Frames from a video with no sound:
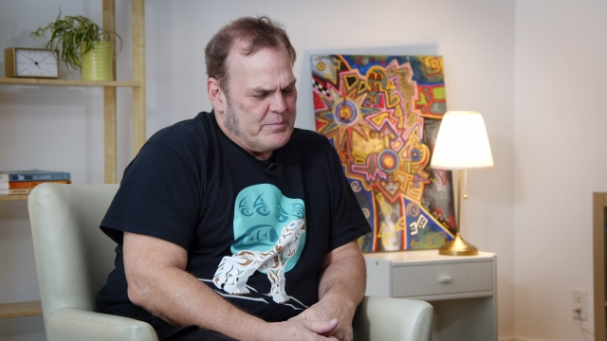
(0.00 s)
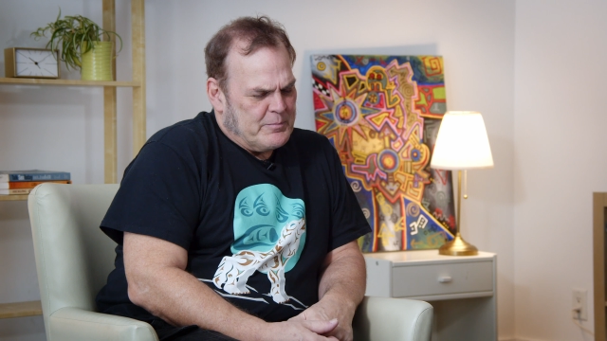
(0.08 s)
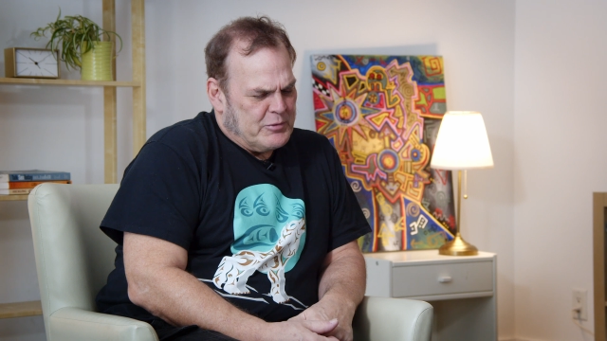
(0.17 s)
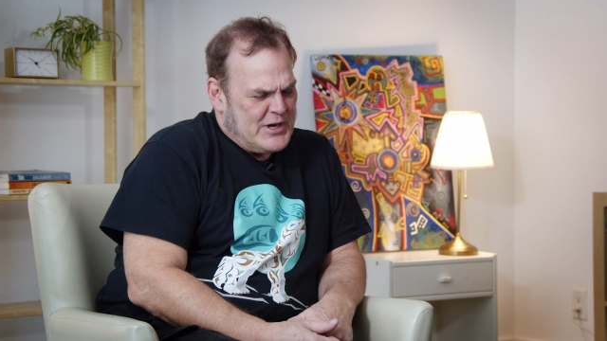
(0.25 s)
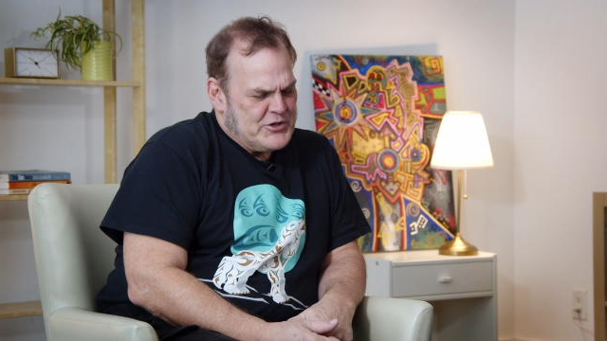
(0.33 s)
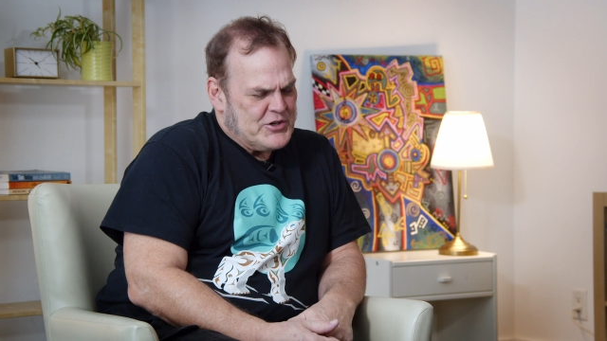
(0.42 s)

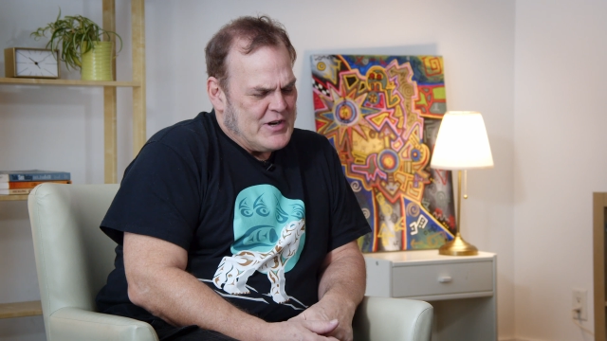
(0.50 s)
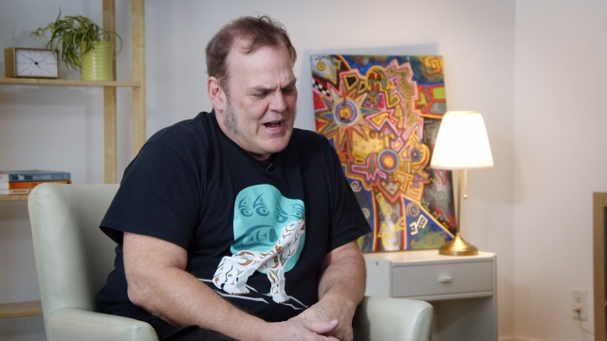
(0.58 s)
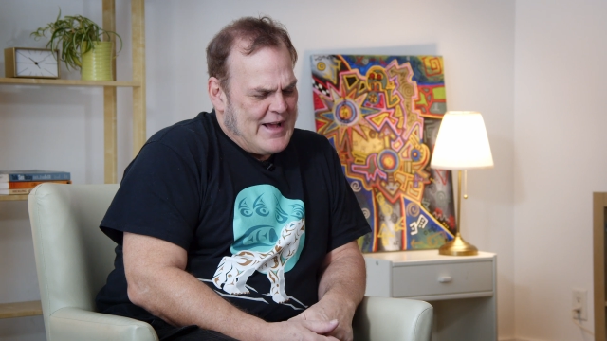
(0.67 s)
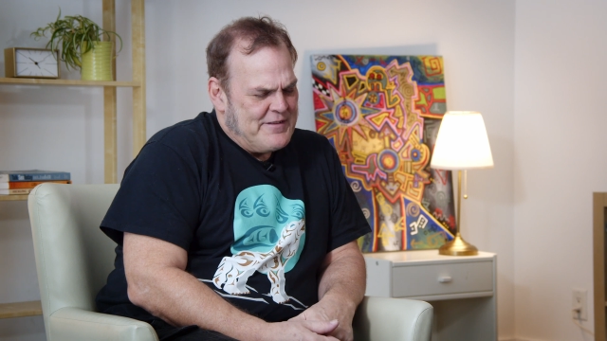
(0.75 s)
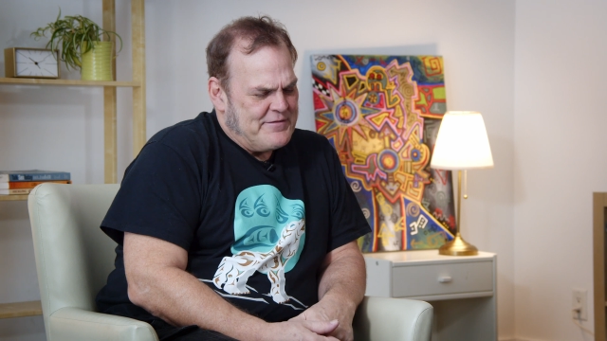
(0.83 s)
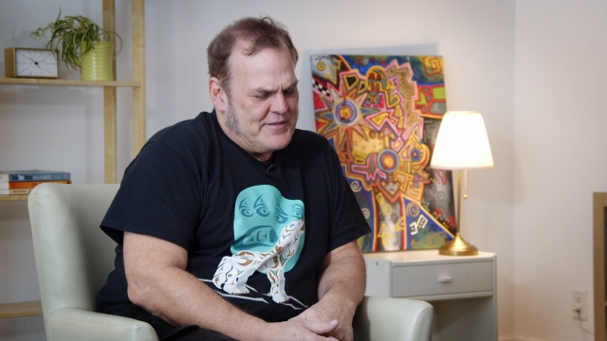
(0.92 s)
Pressure
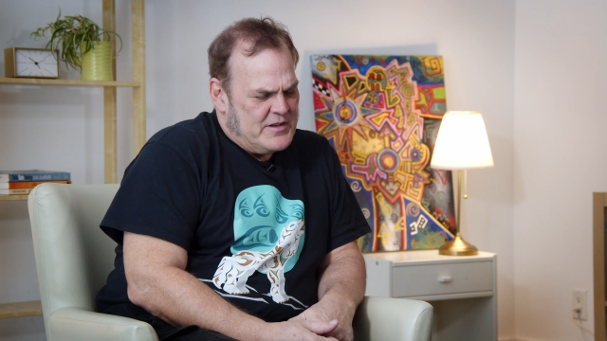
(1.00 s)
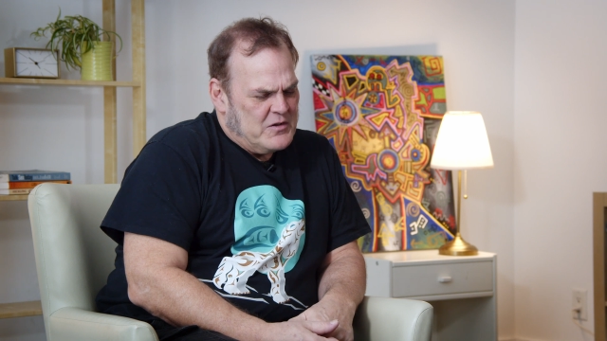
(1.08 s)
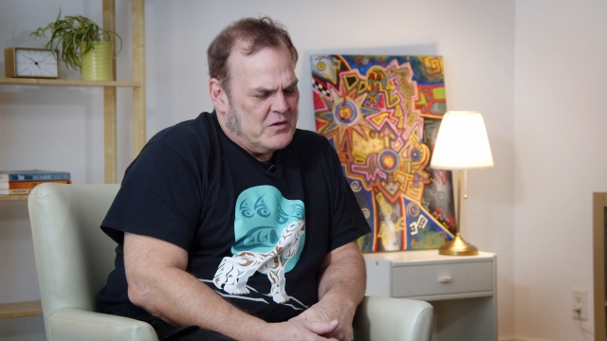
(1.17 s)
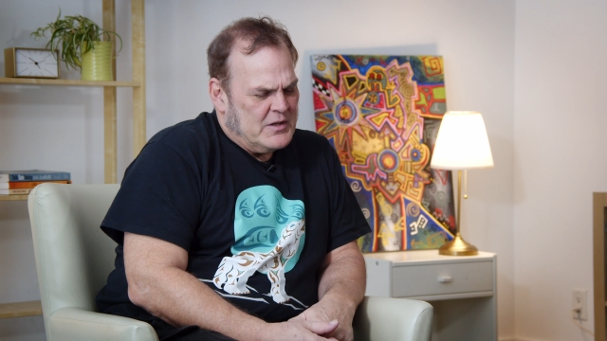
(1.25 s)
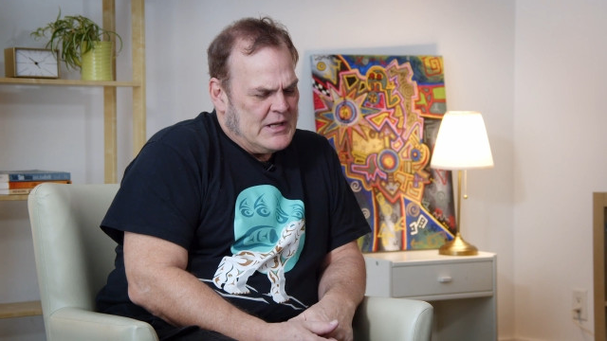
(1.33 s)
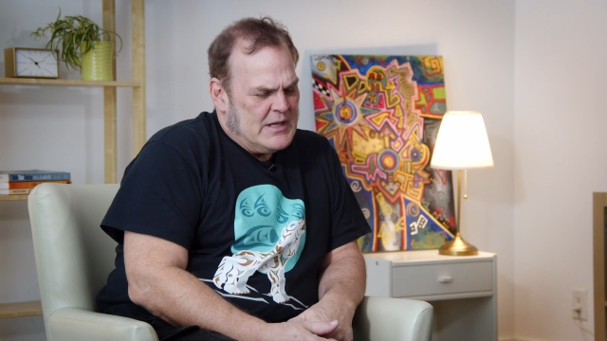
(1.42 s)
I
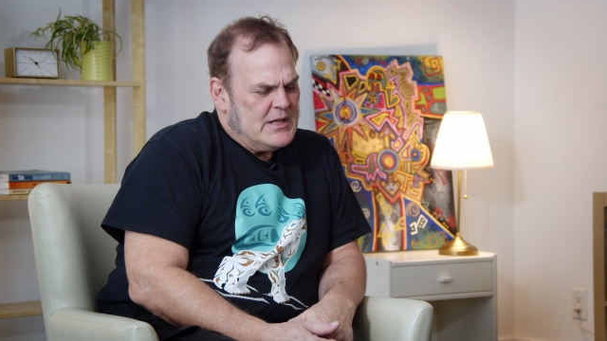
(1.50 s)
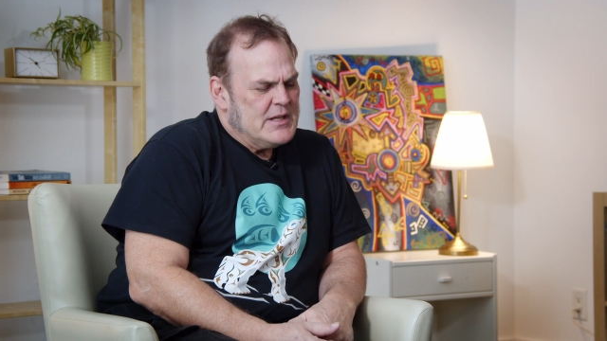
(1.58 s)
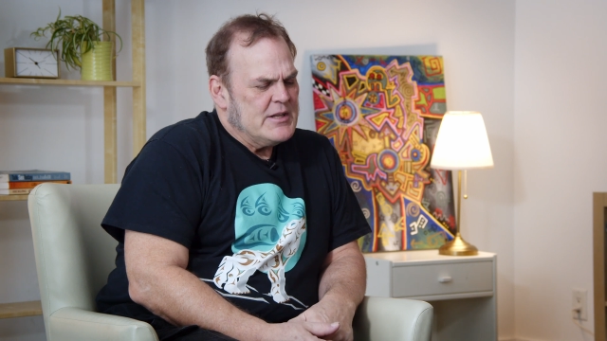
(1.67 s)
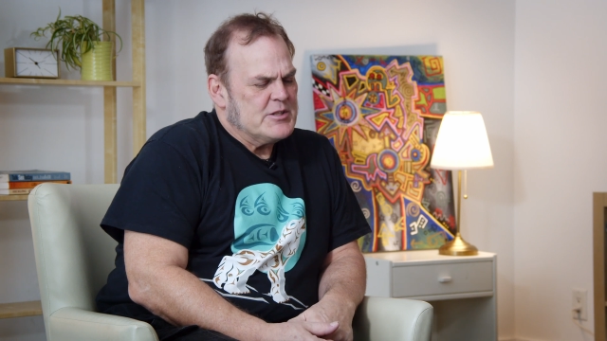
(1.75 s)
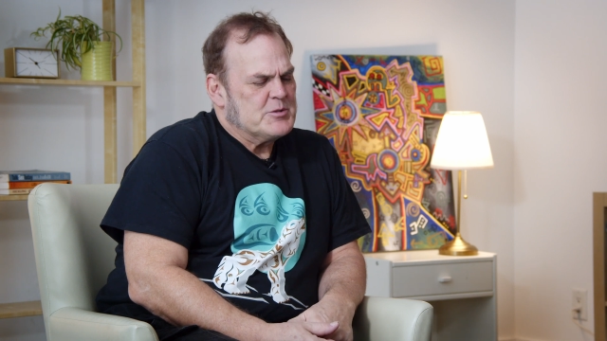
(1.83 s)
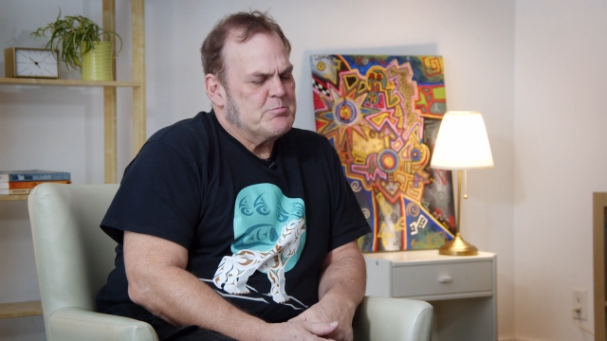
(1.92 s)
feel
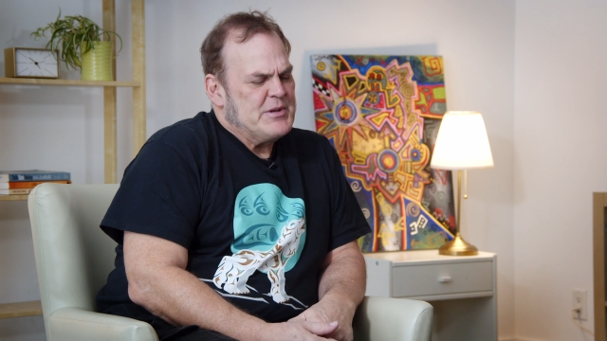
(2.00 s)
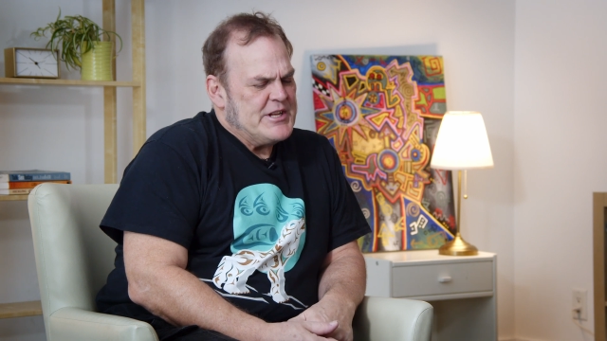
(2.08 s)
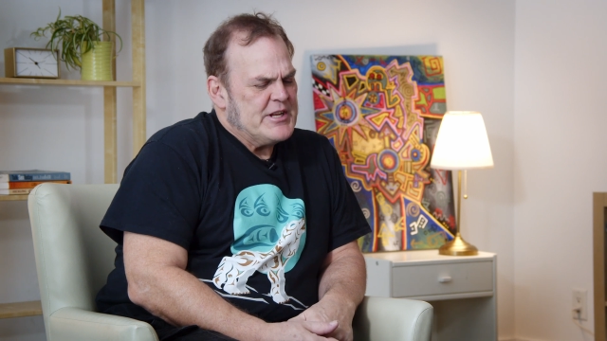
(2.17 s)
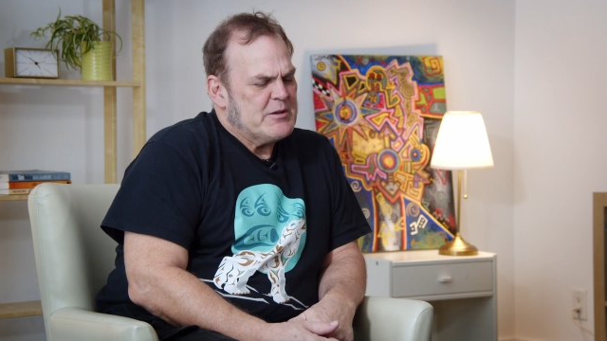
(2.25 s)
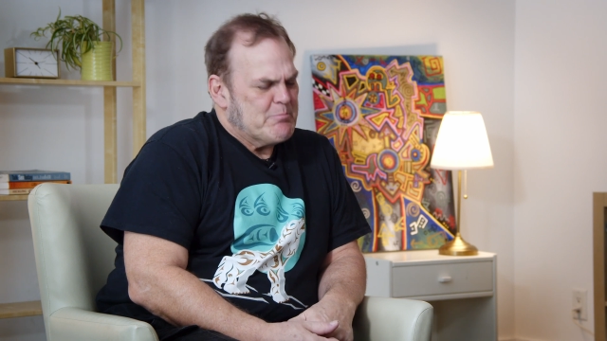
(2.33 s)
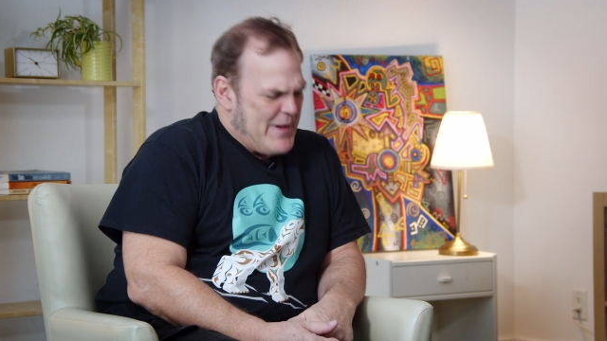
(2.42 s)
is being